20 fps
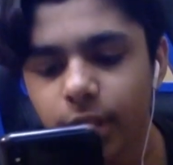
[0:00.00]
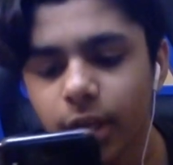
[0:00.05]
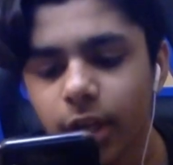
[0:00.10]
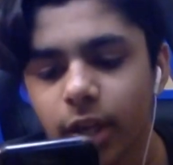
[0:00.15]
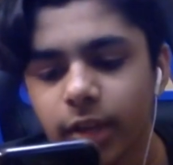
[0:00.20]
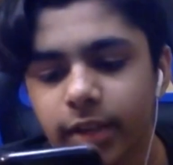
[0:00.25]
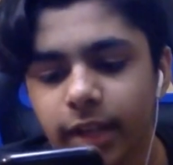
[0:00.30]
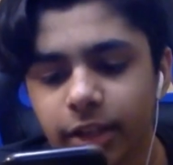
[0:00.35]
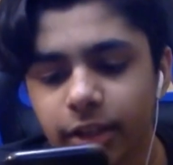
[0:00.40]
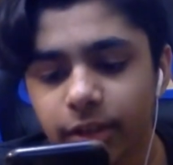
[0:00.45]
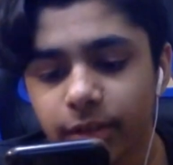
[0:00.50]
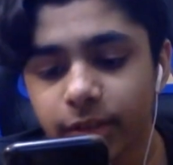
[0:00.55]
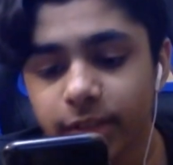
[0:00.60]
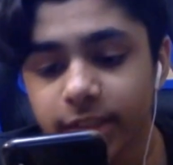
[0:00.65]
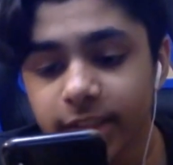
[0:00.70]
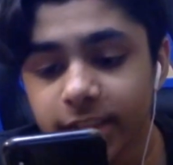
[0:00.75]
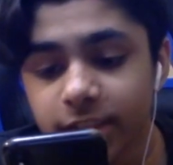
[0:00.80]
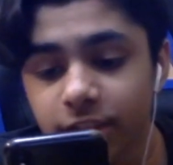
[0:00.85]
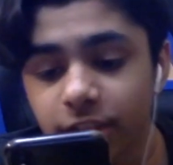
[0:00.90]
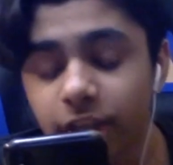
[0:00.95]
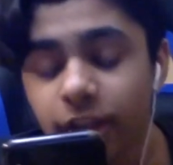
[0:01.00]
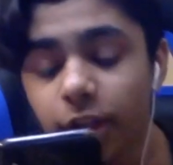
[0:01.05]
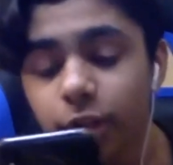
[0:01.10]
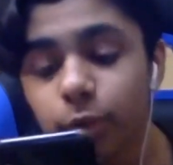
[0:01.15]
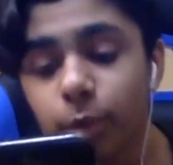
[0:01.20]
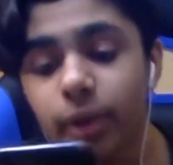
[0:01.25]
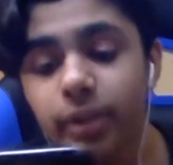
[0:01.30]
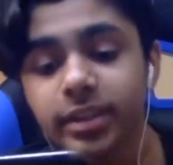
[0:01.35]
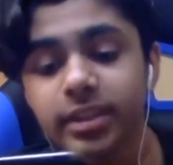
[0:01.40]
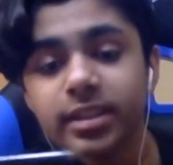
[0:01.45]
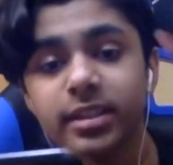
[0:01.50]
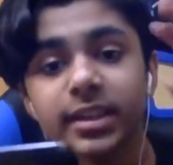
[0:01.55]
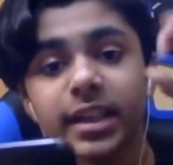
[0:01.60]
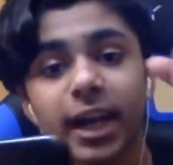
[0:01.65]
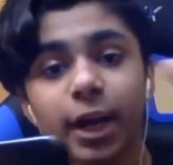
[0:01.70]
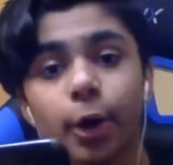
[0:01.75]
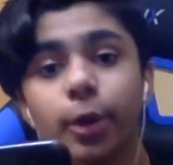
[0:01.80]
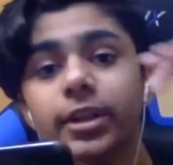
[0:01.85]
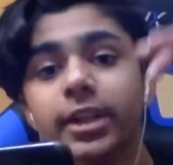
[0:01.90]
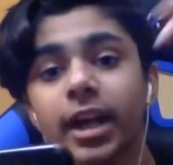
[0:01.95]
Then you are have to discard another one to
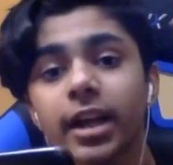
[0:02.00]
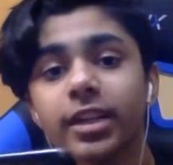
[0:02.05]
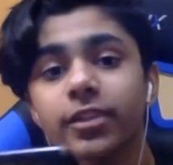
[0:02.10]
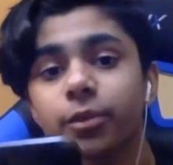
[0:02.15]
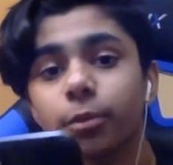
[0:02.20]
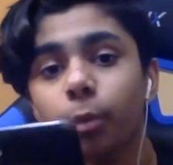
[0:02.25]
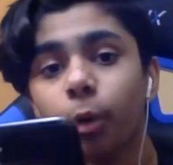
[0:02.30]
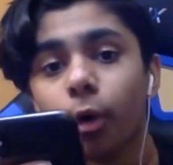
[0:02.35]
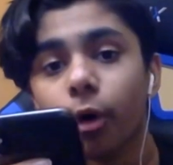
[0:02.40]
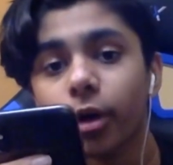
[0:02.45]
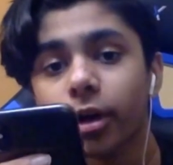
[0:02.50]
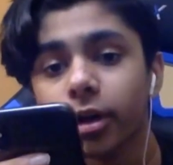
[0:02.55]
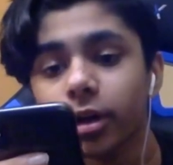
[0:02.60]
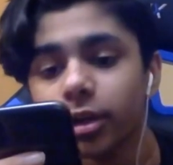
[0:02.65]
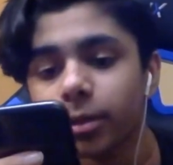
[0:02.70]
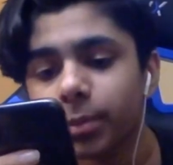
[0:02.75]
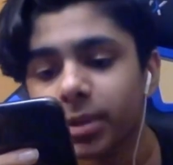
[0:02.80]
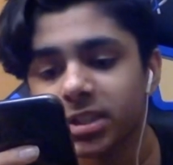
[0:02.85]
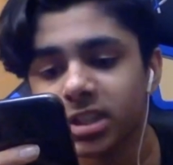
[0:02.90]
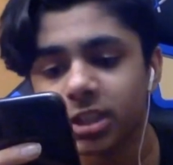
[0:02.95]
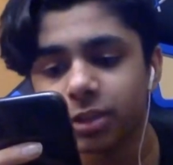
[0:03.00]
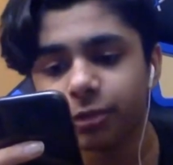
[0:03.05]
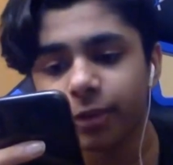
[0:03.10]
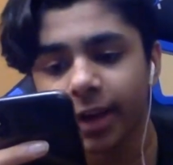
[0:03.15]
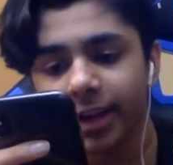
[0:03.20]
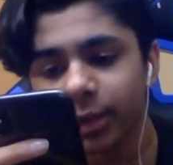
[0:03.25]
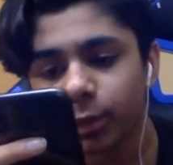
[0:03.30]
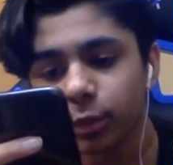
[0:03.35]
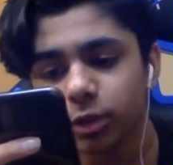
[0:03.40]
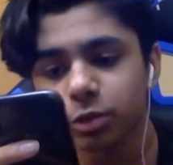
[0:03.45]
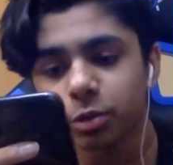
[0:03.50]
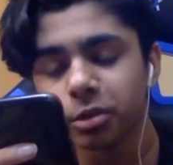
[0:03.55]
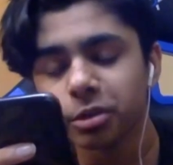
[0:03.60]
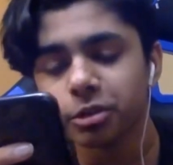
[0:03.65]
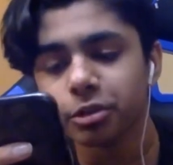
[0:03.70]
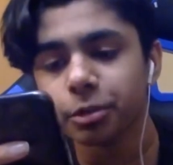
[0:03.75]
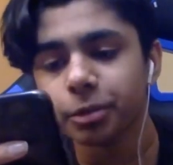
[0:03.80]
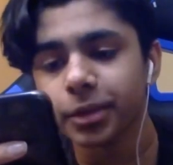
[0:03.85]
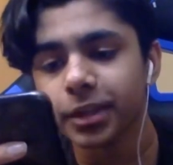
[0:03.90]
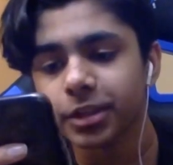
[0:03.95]
narrow it down even more because it's finding which one you're
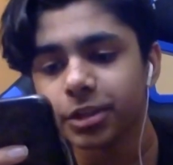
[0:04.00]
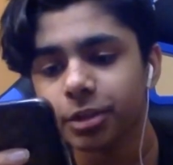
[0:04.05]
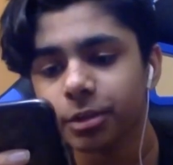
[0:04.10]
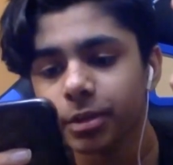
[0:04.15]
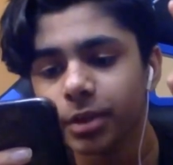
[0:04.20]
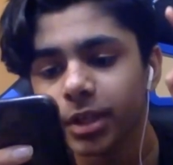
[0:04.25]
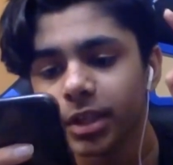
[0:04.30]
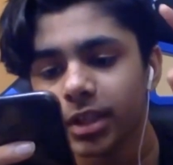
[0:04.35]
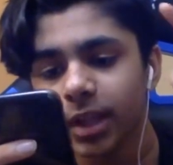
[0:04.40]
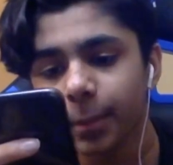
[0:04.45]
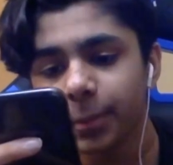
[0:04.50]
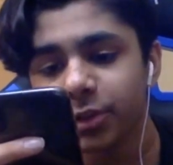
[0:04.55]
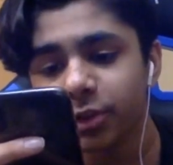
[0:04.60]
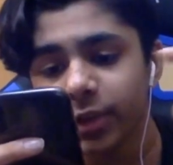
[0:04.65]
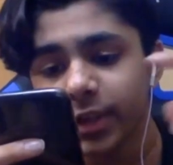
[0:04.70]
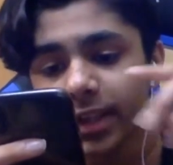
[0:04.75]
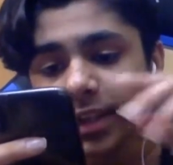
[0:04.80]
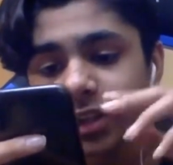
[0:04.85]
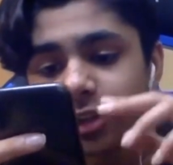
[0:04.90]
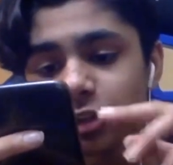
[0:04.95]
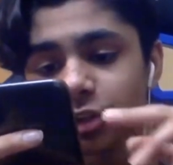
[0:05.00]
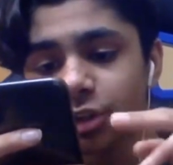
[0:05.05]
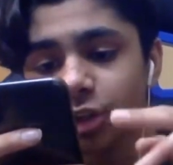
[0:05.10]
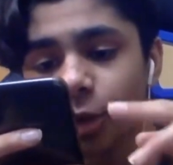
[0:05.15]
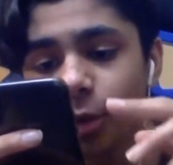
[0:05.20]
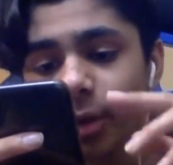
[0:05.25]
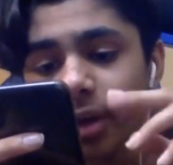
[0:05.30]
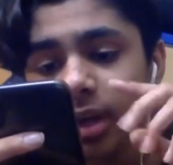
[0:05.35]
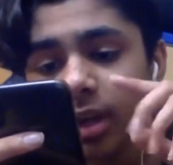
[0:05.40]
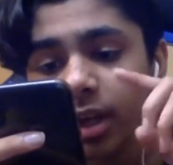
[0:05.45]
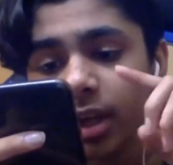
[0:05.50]
doing it to. Type in three. There's two.